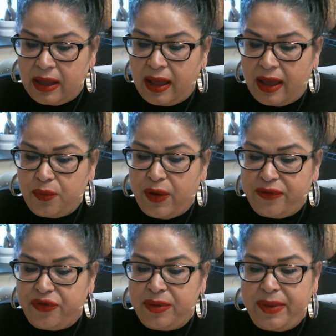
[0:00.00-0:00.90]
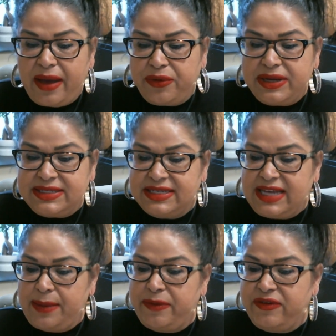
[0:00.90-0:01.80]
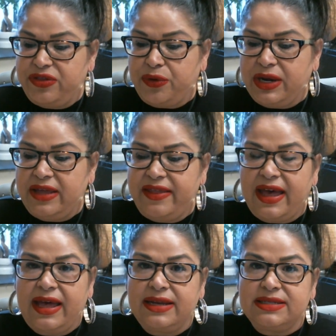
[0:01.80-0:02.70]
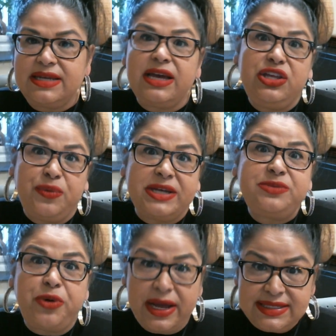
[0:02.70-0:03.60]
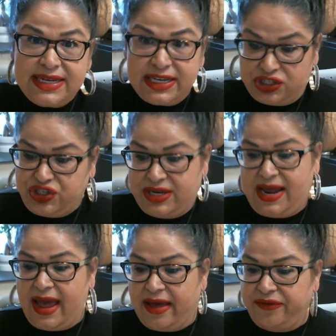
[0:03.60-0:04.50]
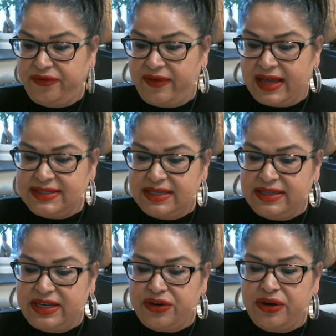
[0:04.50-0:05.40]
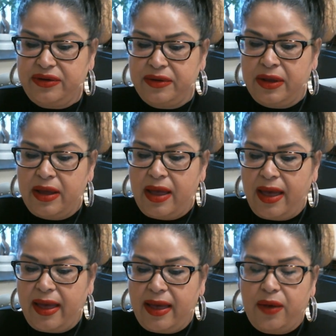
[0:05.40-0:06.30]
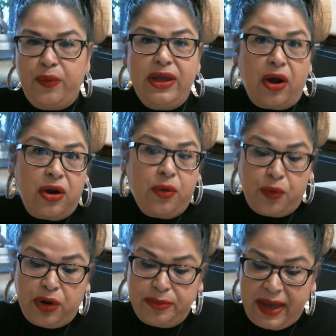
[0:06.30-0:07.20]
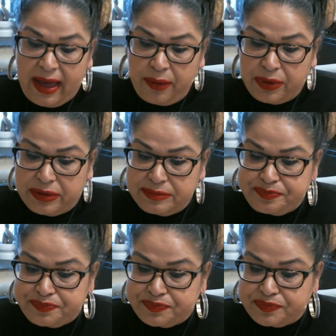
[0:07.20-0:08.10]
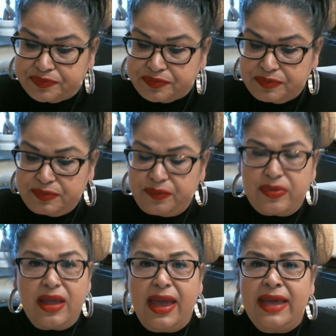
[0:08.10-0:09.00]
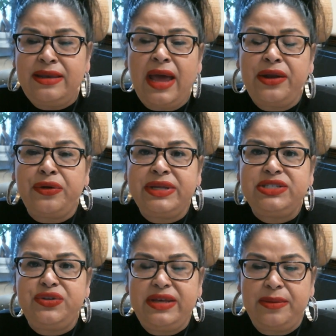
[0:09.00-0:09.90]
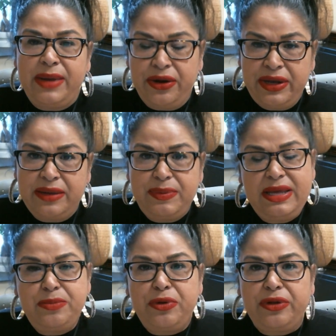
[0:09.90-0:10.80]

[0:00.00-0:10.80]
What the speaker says: Referent power is the type of authority that a U.S. president should have as a leader. We are a world power. And not only do the American people